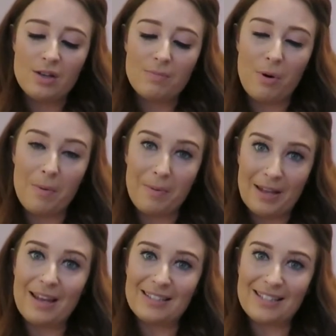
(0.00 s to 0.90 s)
probably
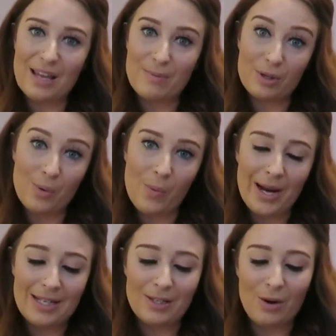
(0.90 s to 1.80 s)
has to say because we were
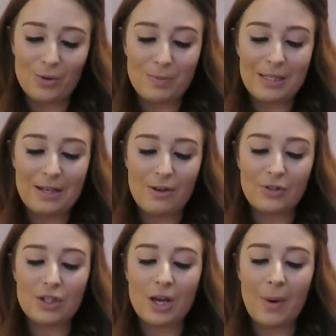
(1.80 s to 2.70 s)
waiting so long to be served.
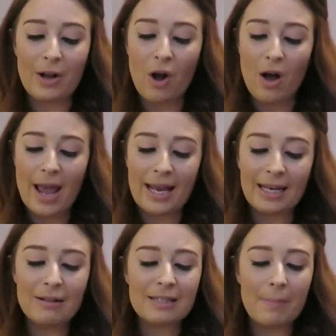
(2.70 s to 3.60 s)
So I got a
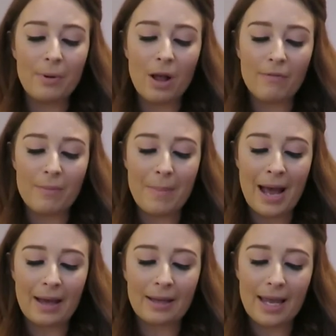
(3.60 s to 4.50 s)
little sample of the
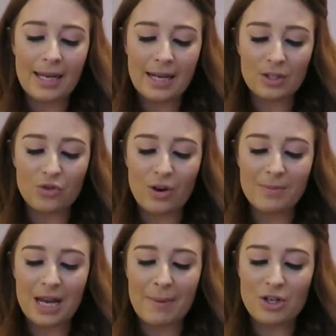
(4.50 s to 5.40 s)
MAC InExtreme
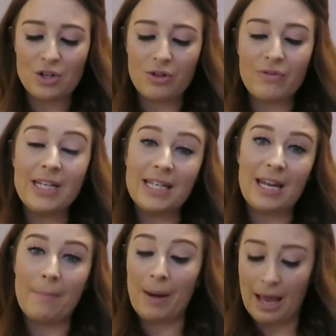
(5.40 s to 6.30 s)
Dimension
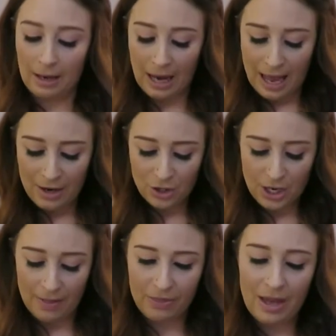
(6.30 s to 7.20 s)
3D Black Lash,
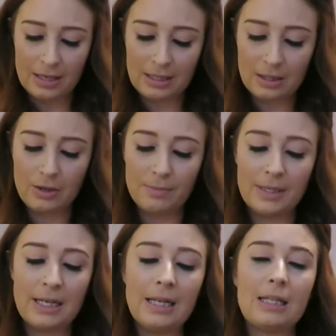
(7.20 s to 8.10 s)
and that comes
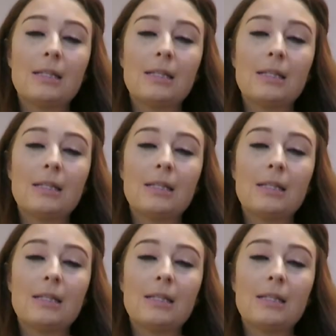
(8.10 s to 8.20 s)
in a little